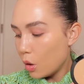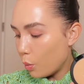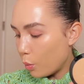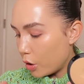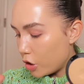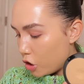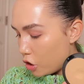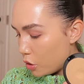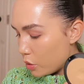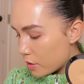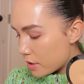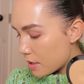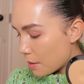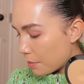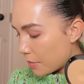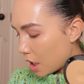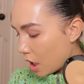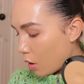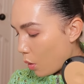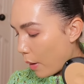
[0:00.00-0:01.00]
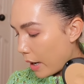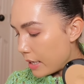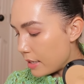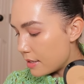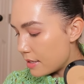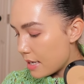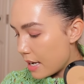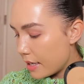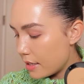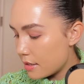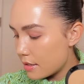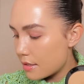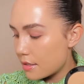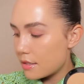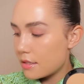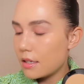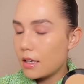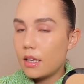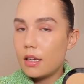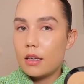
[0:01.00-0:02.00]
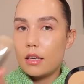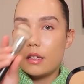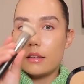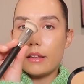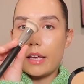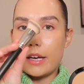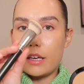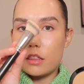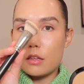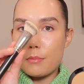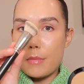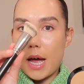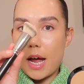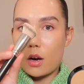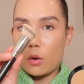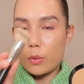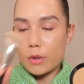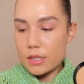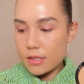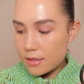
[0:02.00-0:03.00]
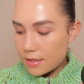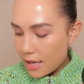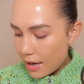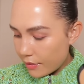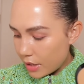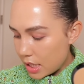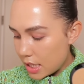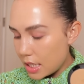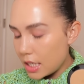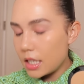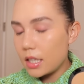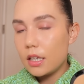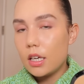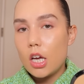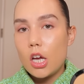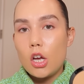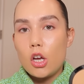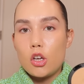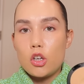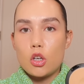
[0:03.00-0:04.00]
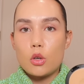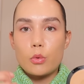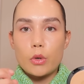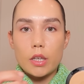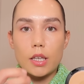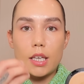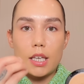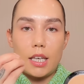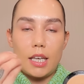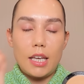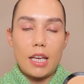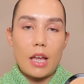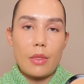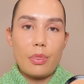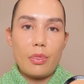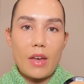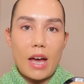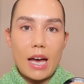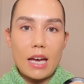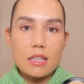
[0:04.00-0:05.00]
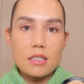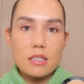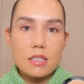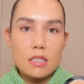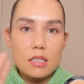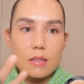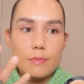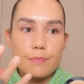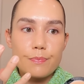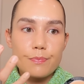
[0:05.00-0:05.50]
When you use something quite dense, like the MAC one seventy, you're really gonna get that